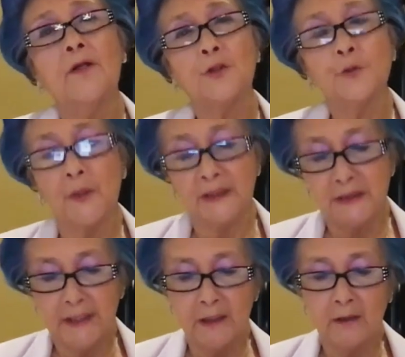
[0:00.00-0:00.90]
to
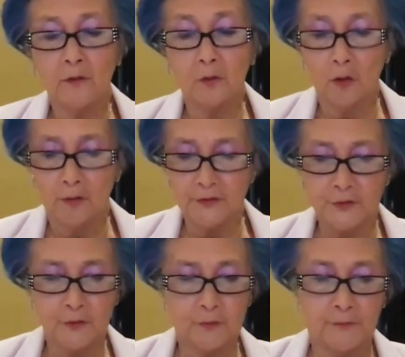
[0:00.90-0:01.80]
attend law
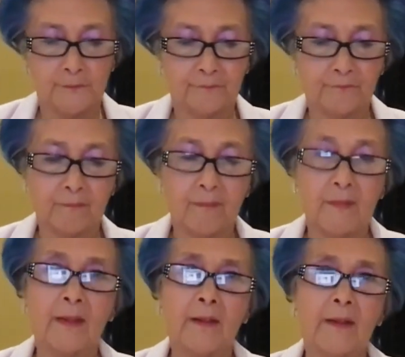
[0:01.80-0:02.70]
school.
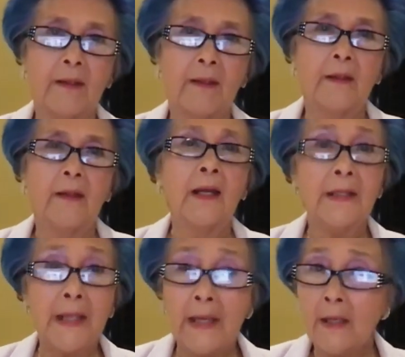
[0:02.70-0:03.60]

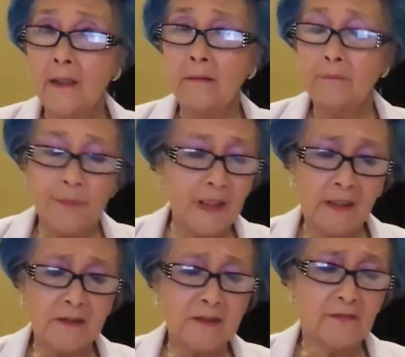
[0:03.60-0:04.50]
Again,
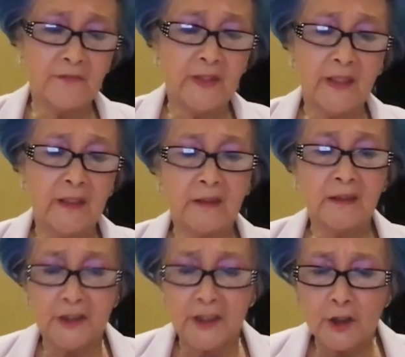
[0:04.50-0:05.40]
because of the
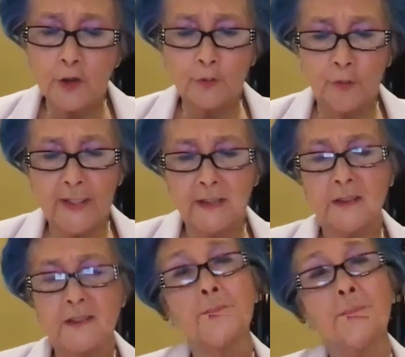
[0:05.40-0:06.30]
continued grade
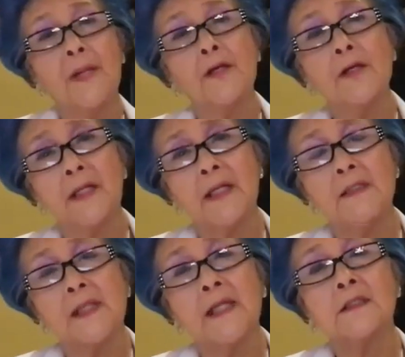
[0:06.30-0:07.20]

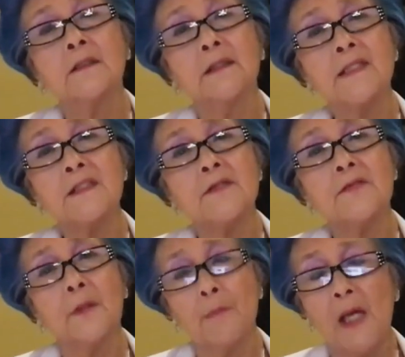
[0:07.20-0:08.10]
disparities and to lessen
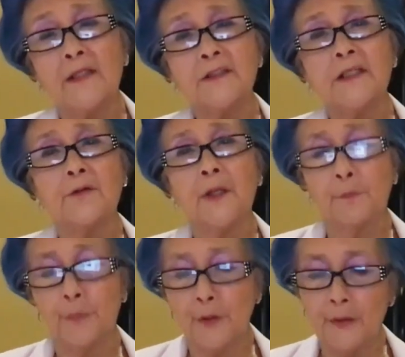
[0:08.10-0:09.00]
the monetary
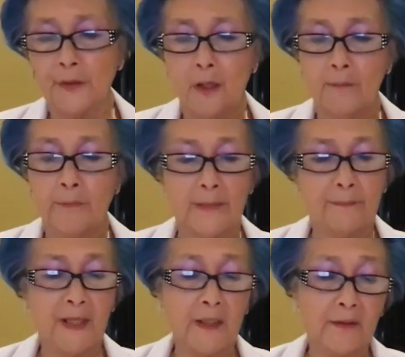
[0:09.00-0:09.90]
burden on my
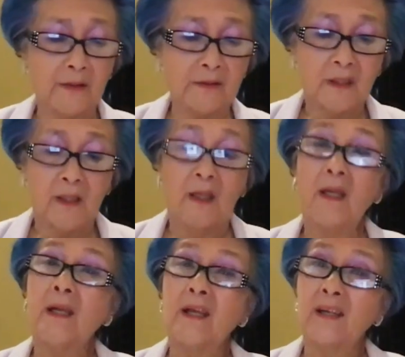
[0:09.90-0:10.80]
parents,
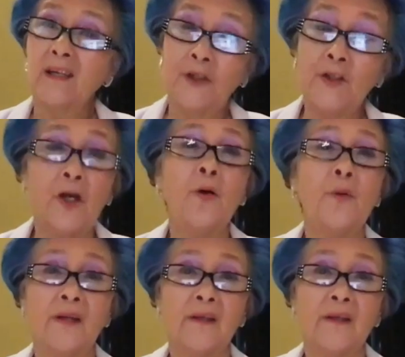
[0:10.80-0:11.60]
you know,